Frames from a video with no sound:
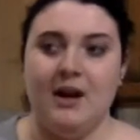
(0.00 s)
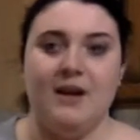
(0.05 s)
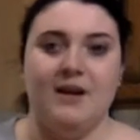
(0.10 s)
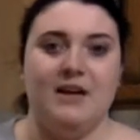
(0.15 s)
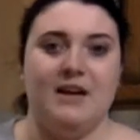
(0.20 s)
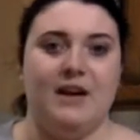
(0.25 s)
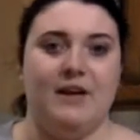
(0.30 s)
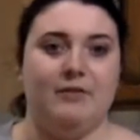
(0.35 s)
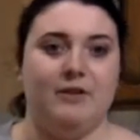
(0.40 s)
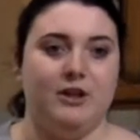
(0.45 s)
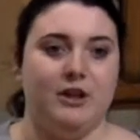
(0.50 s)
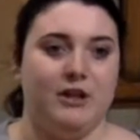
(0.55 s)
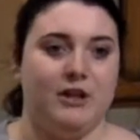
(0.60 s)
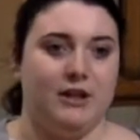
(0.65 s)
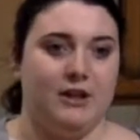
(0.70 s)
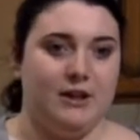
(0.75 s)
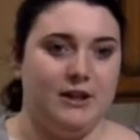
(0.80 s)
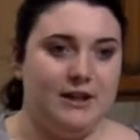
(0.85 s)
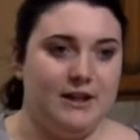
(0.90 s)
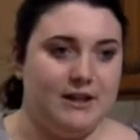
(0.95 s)
Now, if we look at
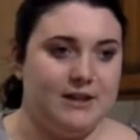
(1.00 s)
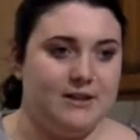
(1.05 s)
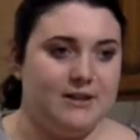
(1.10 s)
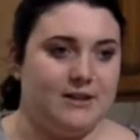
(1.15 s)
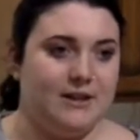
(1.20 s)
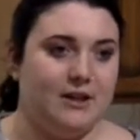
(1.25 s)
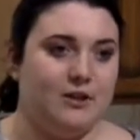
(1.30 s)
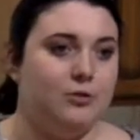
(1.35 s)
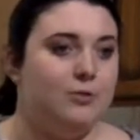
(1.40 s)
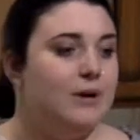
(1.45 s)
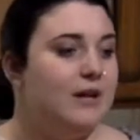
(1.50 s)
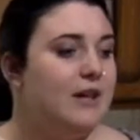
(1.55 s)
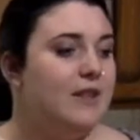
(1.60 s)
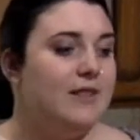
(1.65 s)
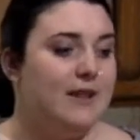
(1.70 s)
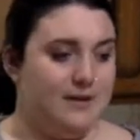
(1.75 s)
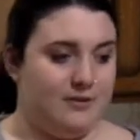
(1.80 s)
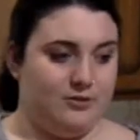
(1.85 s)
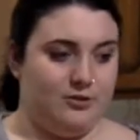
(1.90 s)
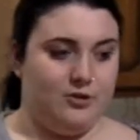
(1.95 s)
a lease, that
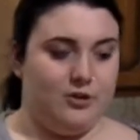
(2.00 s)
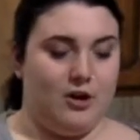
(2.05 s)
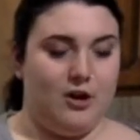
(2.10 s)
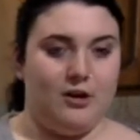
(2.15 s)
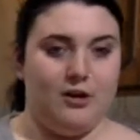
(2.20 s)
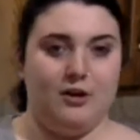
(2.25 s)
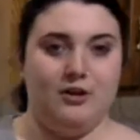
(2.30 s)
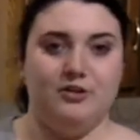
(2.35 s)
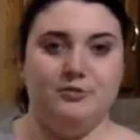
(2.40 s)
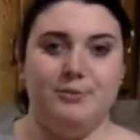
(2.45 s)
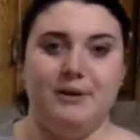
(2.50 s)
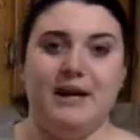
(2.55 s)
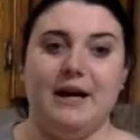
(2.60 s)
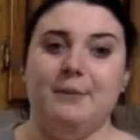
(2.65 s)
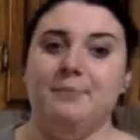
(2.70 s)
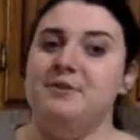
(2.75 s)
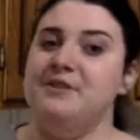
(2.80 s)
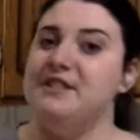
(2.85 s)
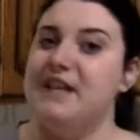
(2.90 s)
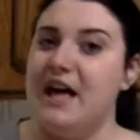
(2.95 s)
$20,000
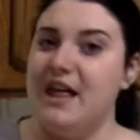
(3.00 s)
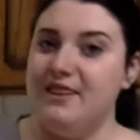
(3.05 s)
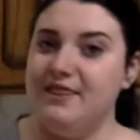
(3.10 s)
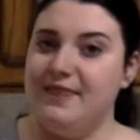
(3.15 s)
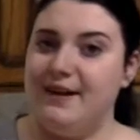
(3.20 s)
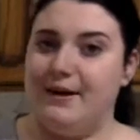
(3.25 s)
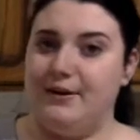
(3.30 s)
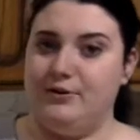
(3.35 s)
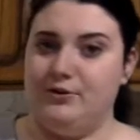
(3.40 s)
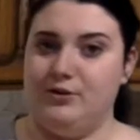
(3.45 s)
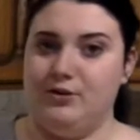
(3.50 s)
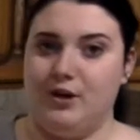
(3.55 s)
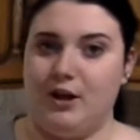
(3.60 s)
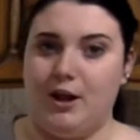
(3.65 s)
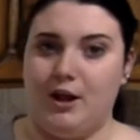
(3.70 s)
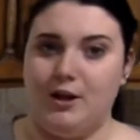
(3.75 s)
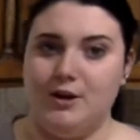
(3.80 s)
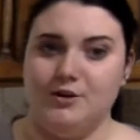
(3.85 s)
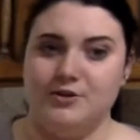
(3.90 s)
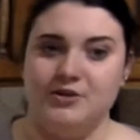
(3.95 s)
becomes
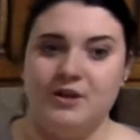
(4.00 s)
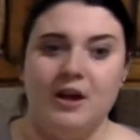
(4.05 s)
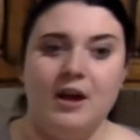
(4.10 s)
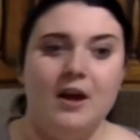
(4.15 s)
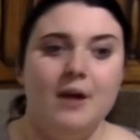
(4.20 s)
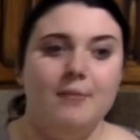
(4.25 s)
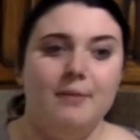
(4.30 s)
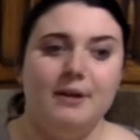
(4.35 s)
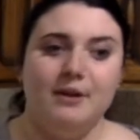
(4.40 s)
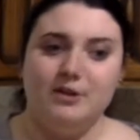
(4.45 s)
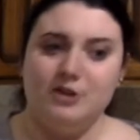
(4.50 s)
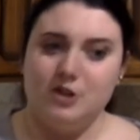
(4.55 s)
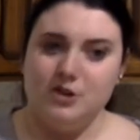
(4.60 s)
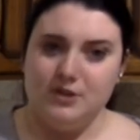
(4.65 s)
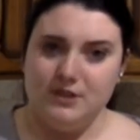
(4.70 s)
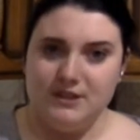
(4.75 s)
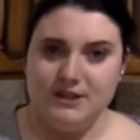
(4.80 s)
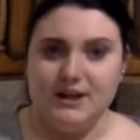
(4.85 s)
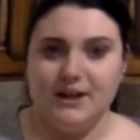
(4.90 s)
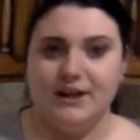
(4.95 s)
$10,000 because you're
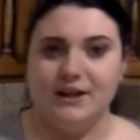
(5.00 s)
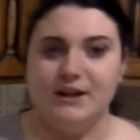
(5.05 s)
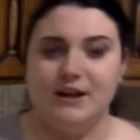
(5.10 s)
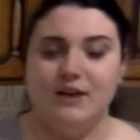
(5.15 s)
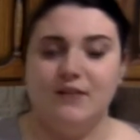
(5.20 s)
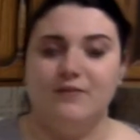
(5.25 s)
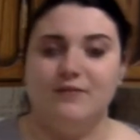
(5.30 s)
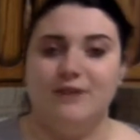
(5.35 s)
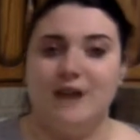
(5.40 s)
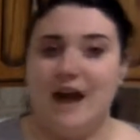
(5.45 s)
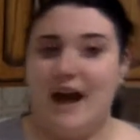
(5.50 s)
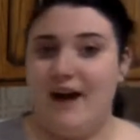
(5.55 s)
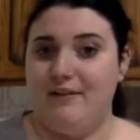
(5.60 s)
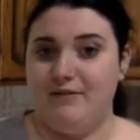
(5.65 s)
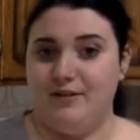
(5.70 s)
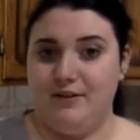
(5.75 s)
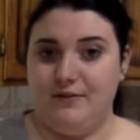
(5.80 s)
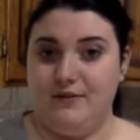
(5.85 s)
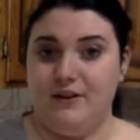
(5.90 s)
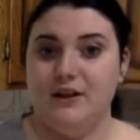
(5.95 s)
only taking out for
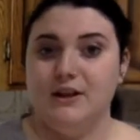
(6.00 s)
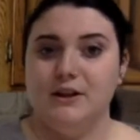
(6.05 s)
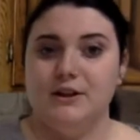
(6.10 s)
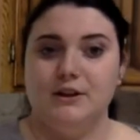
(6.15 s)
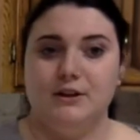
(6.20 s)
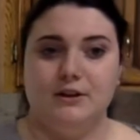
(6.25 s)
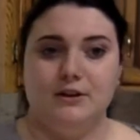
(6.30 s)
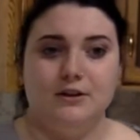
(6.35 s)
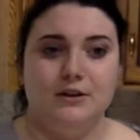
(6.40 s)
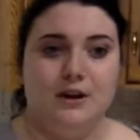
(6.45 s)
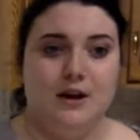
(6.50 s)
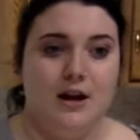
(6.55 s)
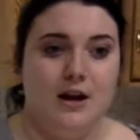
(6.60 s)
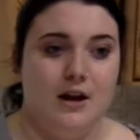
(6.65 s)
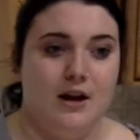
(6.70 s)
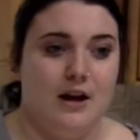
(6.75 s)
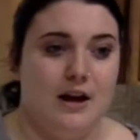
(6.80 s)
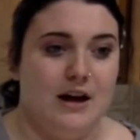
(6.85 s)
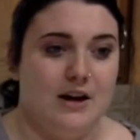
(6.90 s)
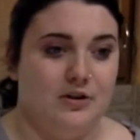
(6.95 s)
half the vehicle.
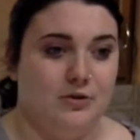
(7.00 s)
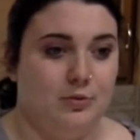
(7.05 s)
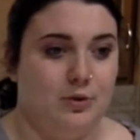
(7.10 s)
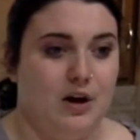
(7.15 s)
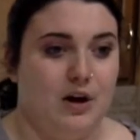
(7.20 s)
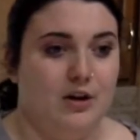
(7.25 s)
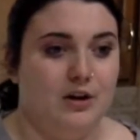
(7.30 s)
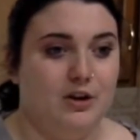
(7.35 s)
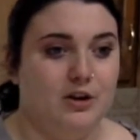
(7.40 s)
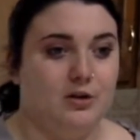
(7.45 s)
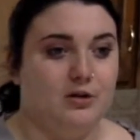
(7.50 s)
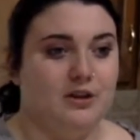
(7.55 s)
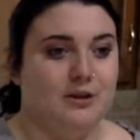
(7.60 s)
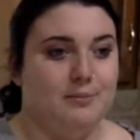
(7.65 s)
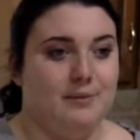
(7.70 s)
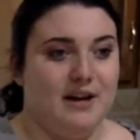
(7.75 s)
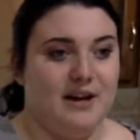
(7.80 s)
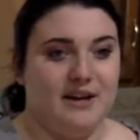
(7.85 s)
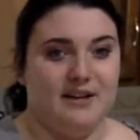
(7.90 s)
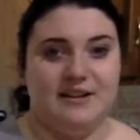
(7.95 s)
As well, you're only
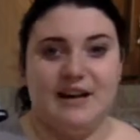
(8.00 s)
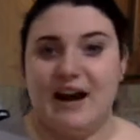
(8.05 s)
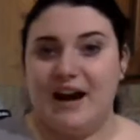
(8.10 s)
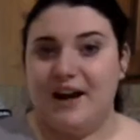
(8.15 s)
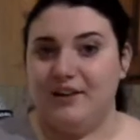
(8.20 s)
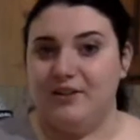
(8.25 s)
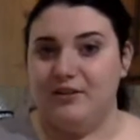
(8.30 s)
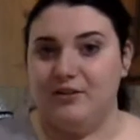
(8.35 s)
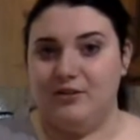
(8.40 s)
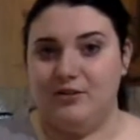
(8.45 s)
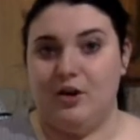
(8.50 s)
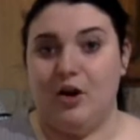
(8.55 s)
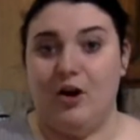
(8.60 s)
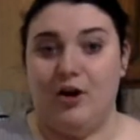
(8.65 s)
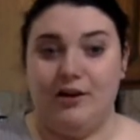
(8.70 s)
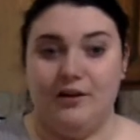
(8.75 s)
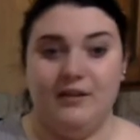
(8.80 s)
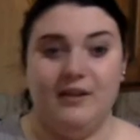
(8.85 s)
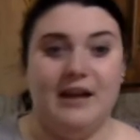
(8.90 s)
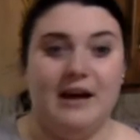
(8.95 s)
paying taxes
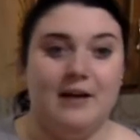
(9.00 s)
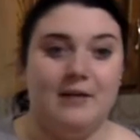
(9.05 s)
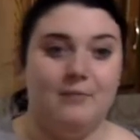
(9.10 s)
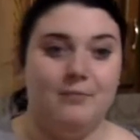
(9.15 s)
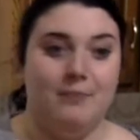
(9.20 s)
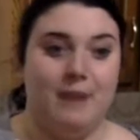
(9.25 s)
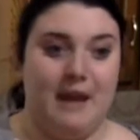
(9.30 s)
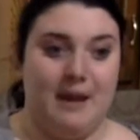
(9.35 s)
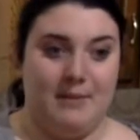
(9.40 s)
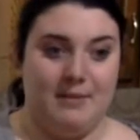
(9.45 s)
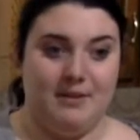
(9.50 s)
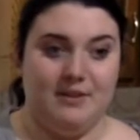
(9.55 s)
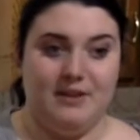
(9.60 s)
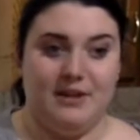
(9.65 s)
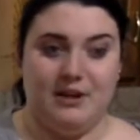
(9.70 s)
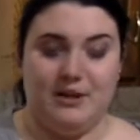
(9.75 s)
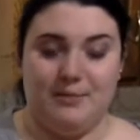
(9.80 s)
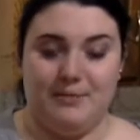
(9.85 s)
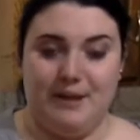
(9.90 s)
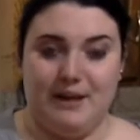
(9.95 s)
on that payment
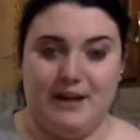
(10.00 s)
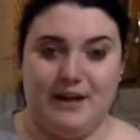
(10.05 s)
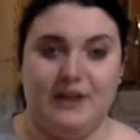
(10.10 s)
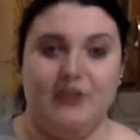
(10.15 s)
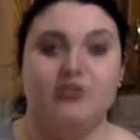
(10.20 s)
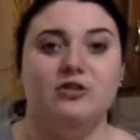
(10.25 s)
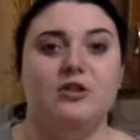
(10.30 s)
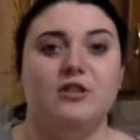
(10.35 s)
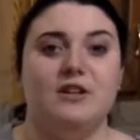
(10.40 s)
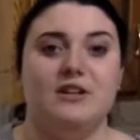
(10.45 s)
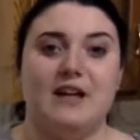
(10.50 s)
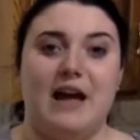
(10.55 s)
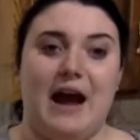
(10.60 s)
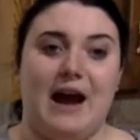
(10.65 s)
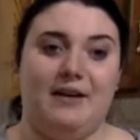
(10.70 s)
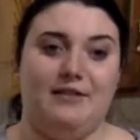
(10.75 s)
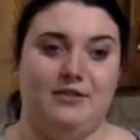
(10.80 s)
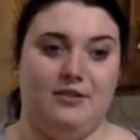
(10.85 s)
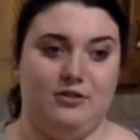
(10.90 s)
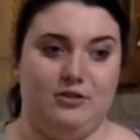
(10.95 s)
that you're making, so the
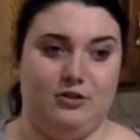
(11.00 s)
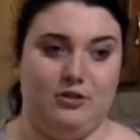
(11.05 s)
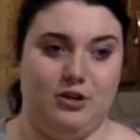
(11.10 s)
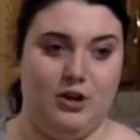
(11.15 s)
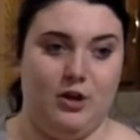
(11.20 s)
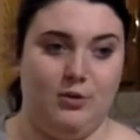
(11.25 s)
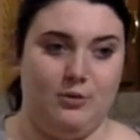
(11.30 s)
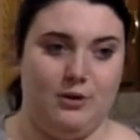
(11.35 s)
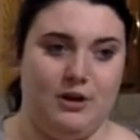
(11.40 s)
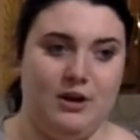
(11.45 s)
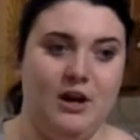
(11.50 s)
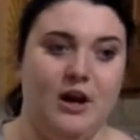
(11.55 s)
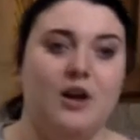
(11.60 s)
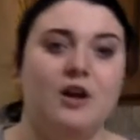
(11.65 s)
taxes are lower.